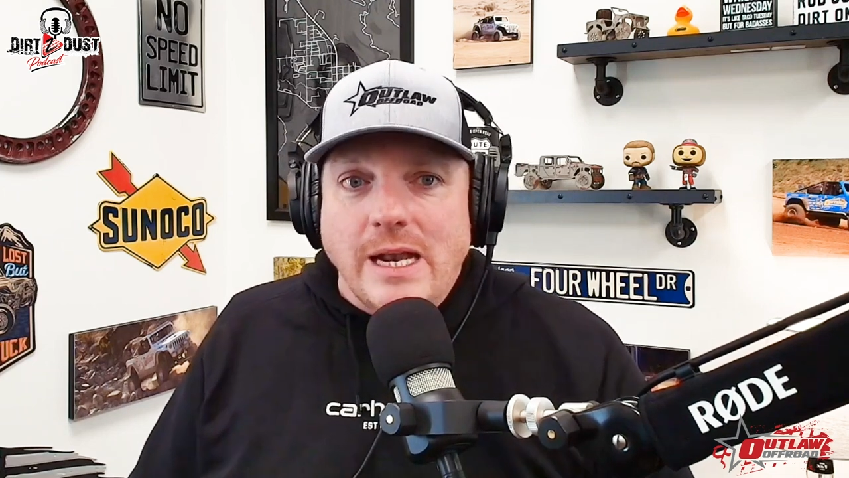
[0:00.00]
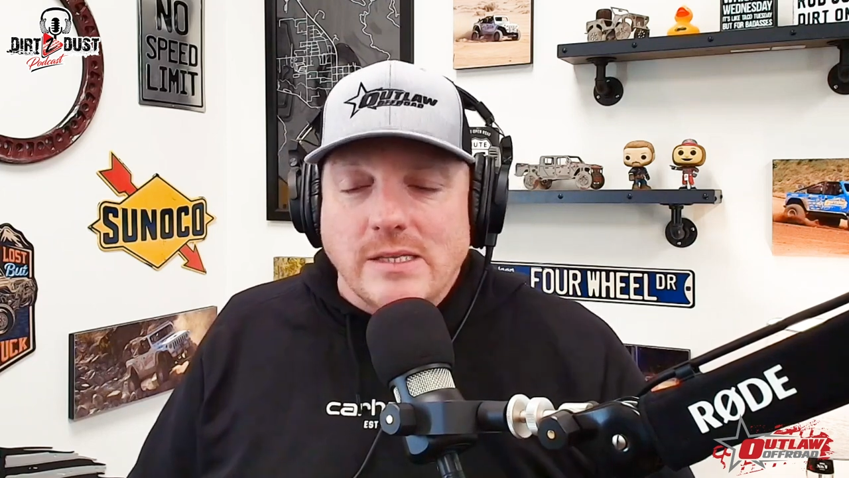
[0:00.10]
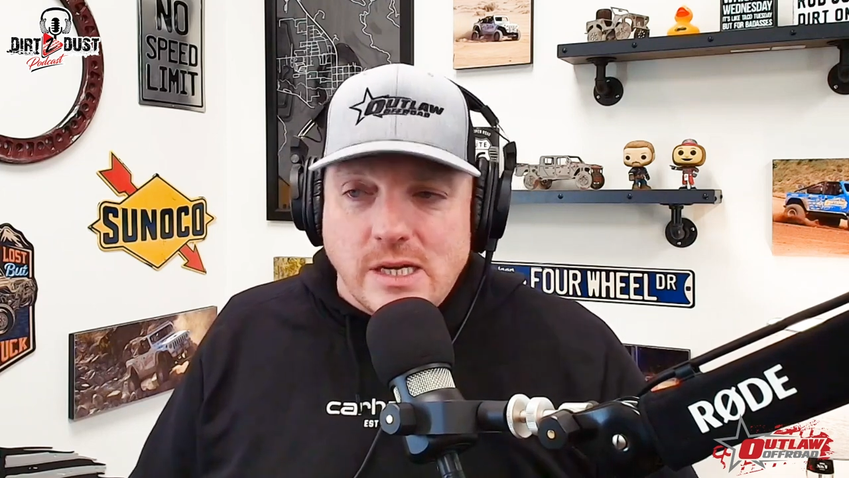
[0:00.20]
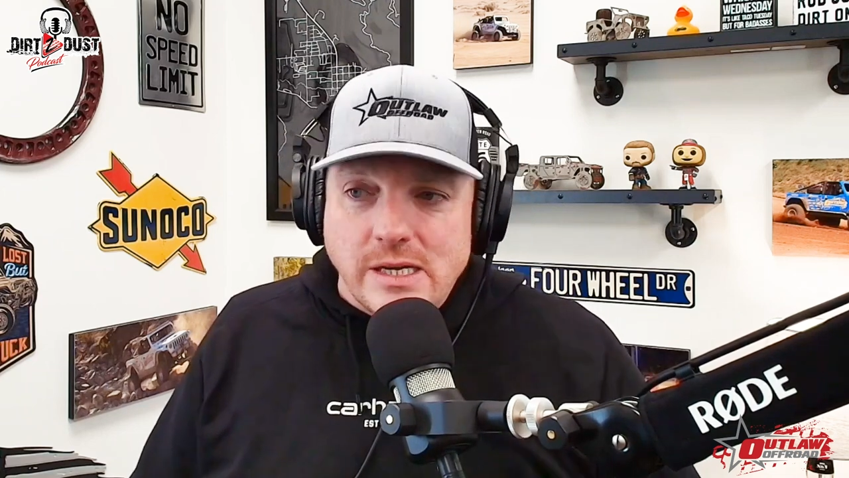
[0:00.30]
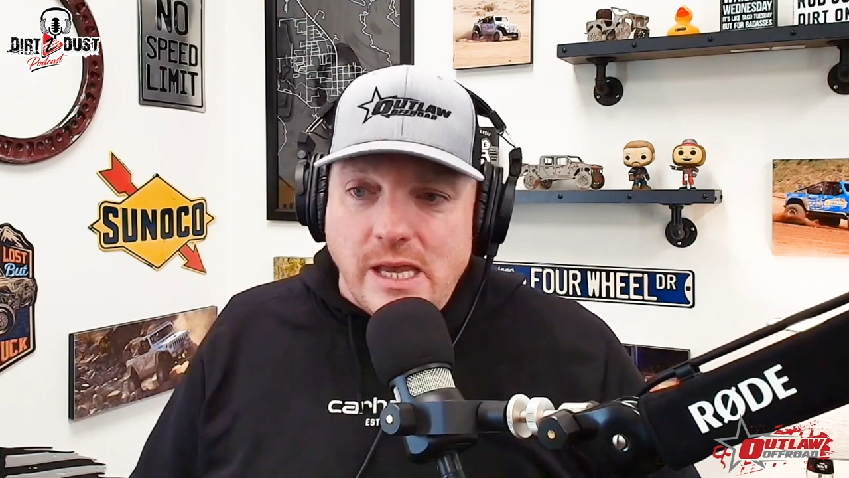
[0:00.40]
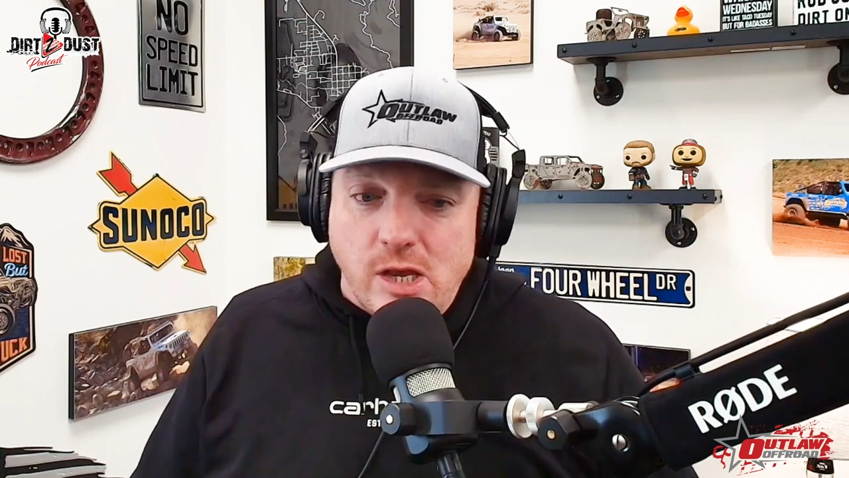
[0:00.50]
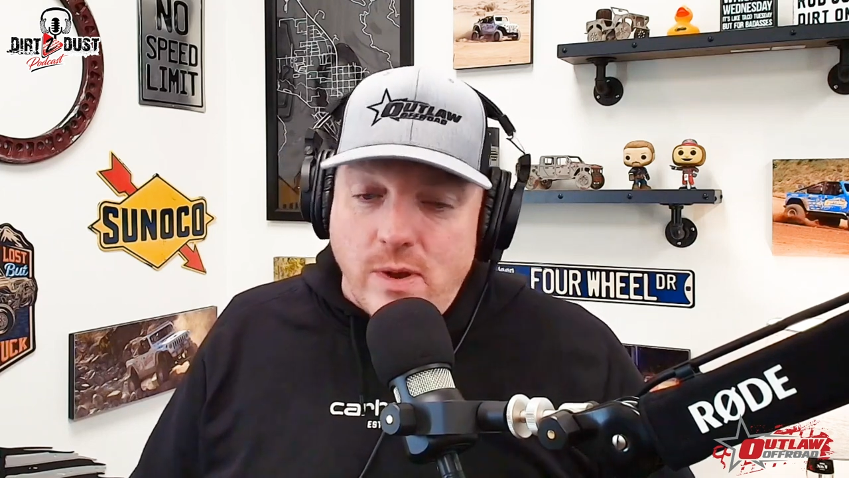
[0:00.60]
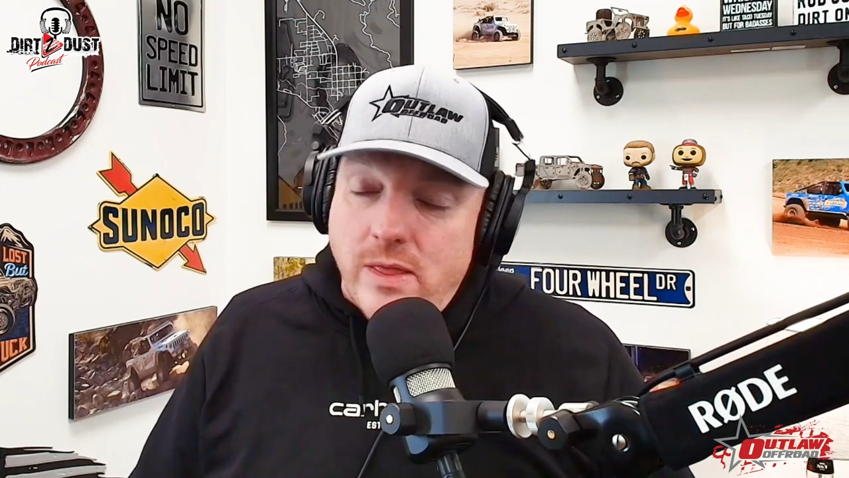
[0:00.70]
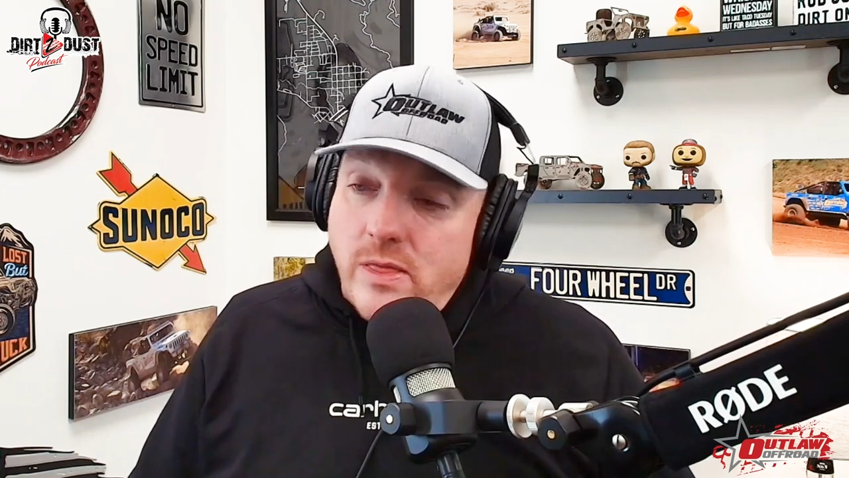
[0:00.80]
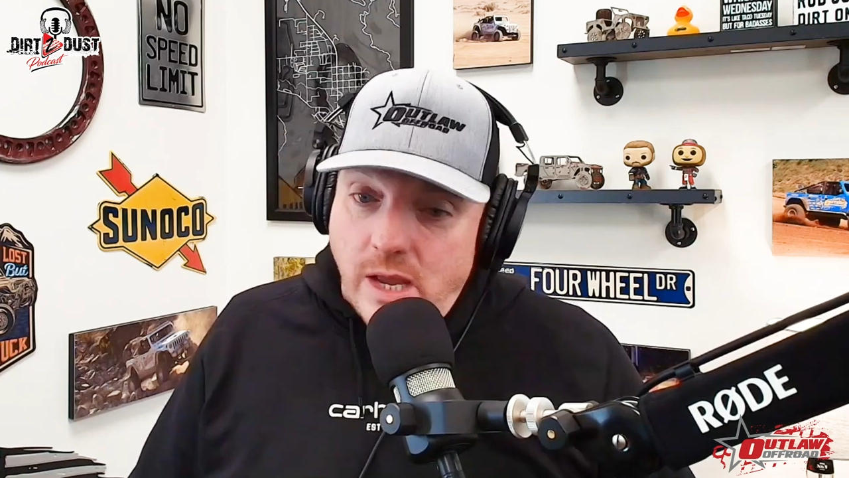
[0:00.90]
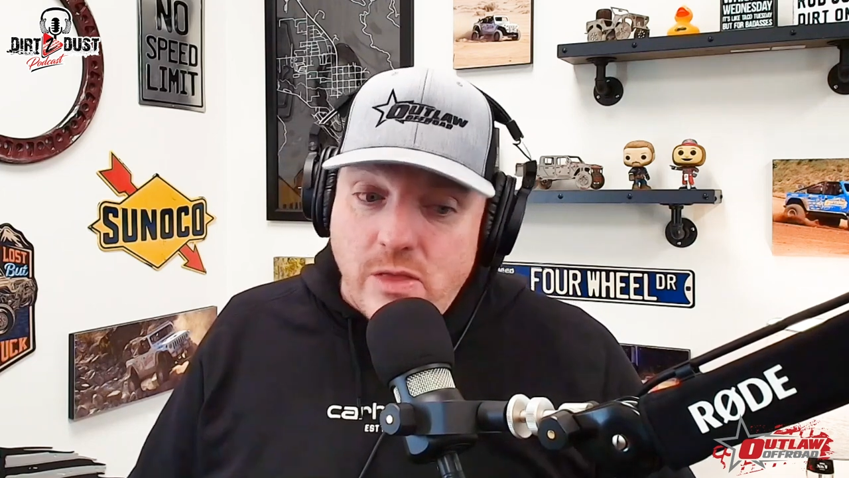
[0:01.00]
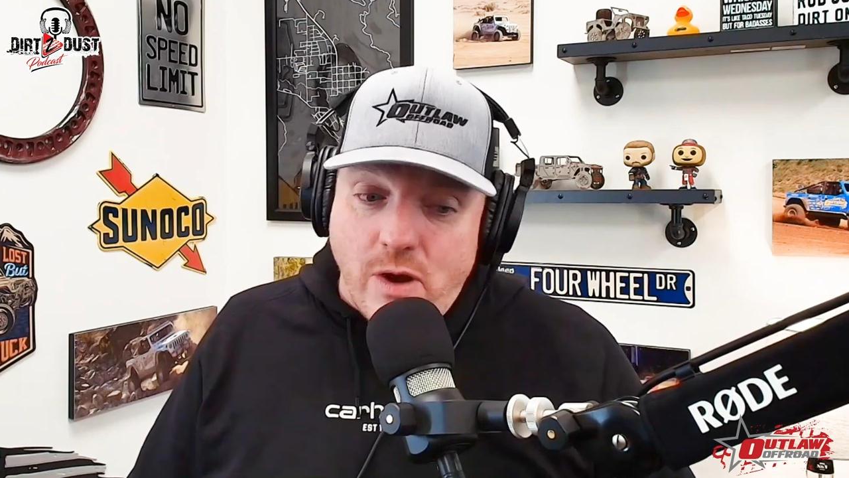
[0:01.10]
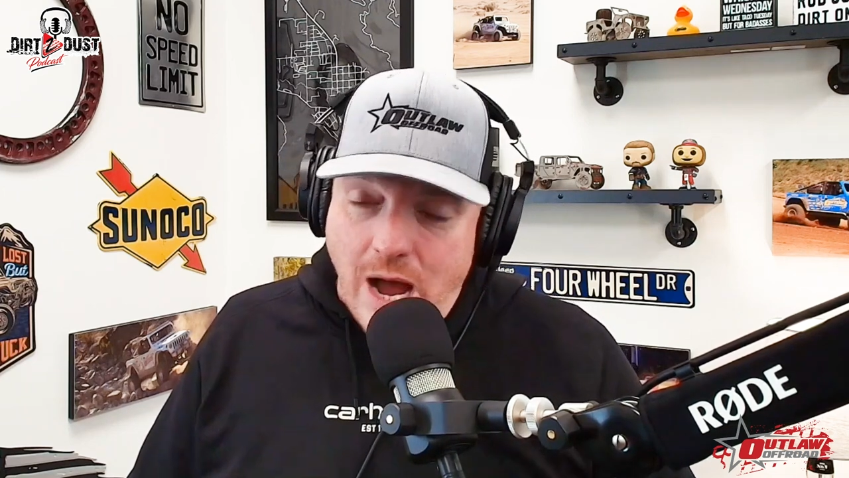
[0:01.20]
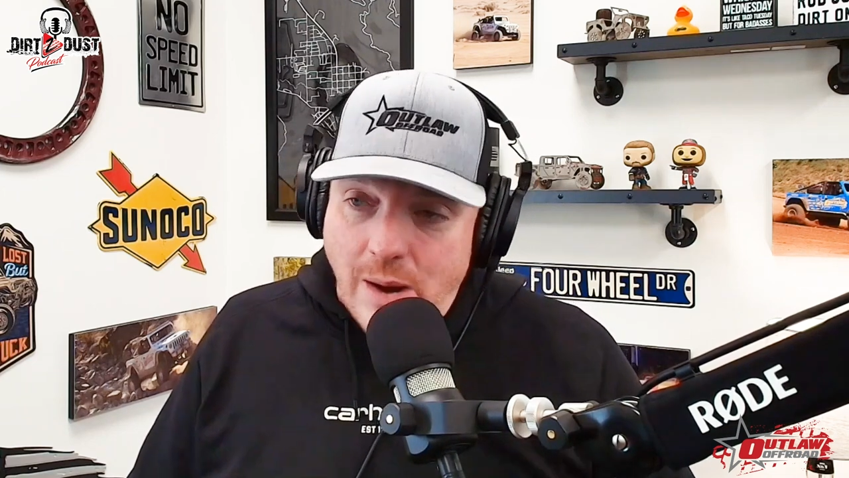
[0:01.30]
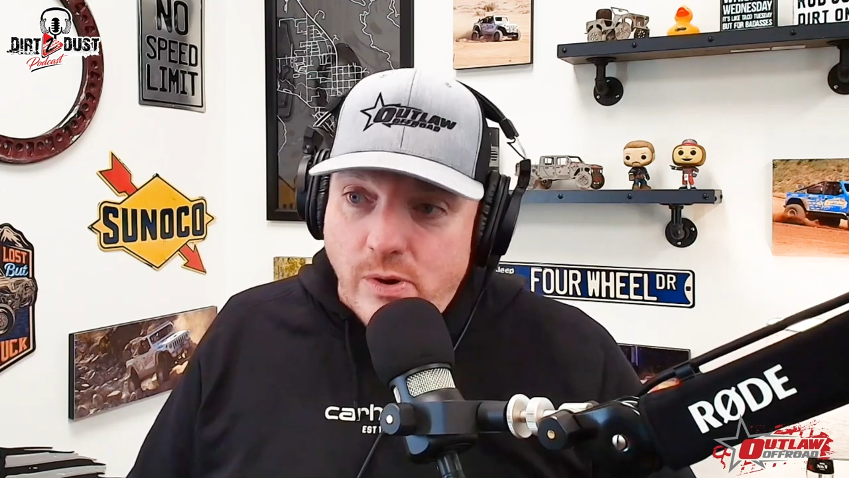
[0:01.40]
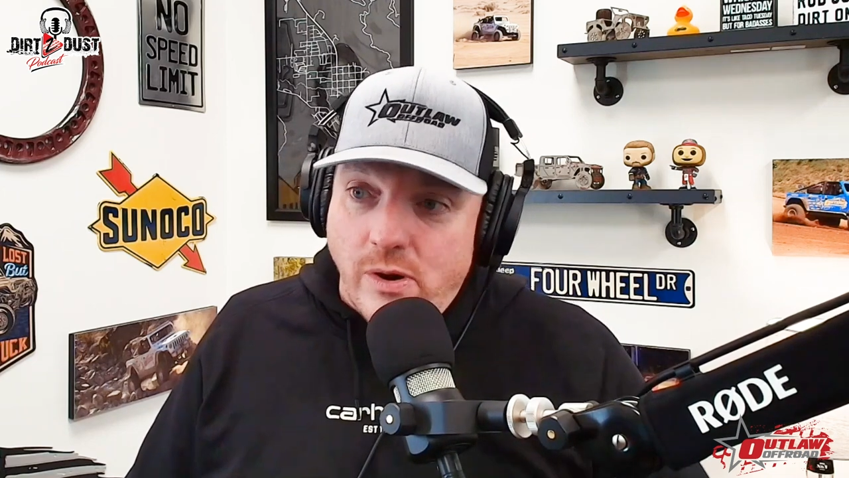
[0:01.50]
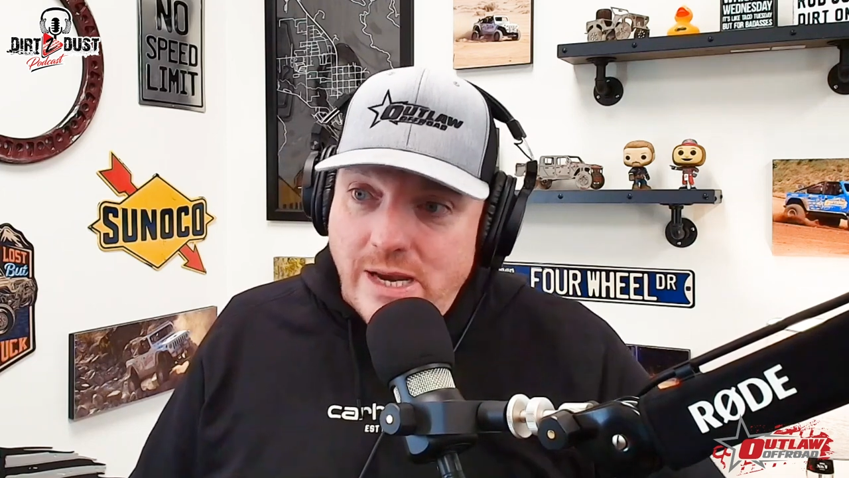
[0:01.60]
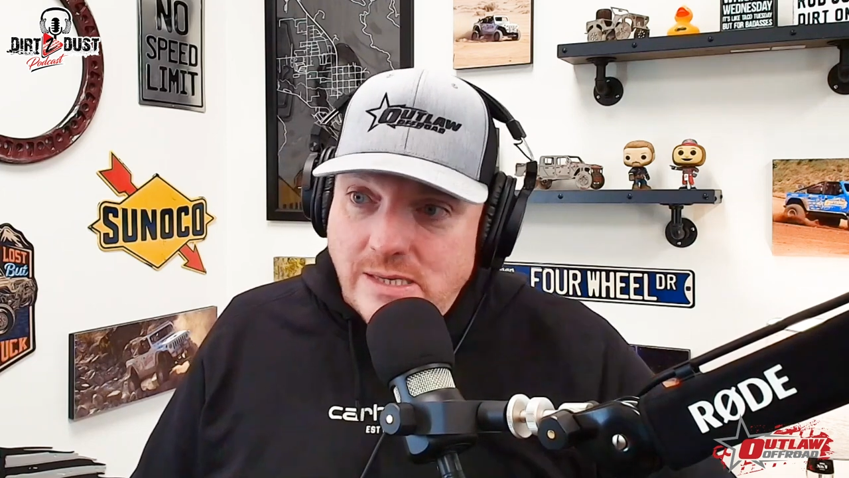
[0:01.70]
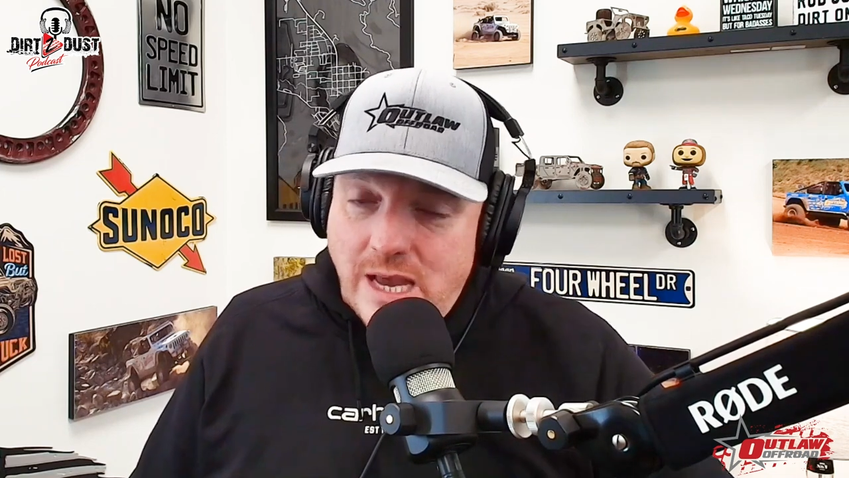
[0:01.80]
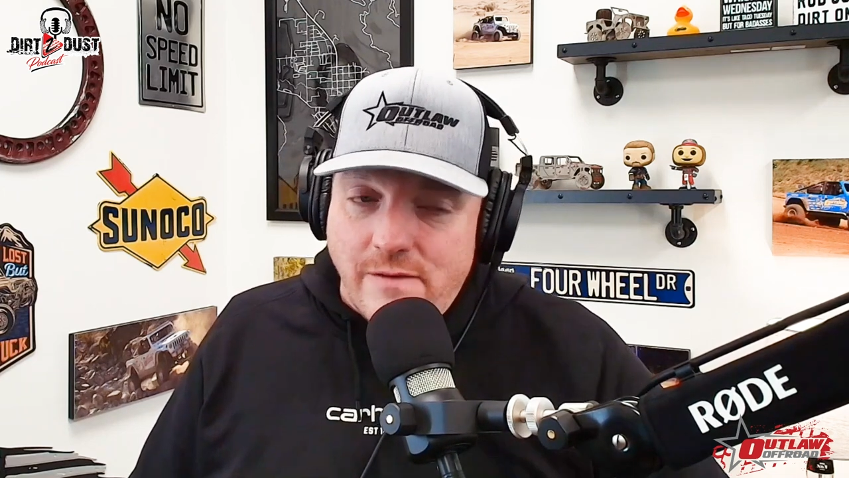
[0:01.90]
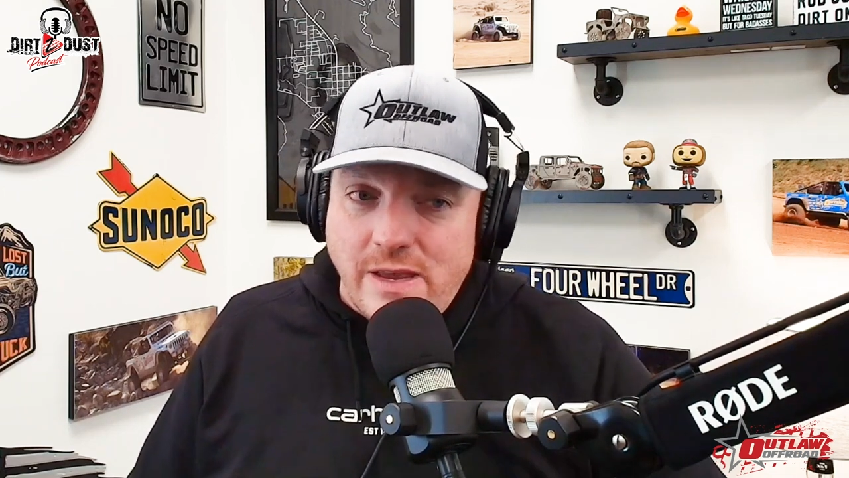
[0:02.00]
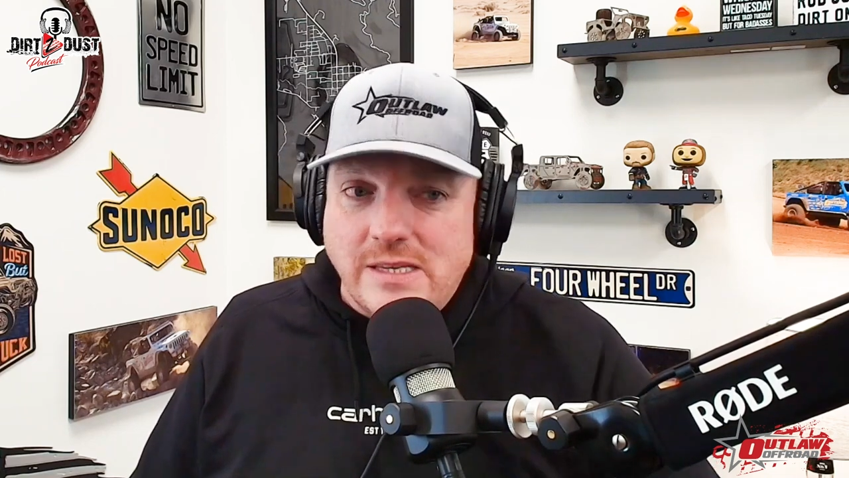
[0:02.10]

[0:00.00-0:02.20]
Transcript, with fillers: and it's going to kick you in either hybrid or e-save.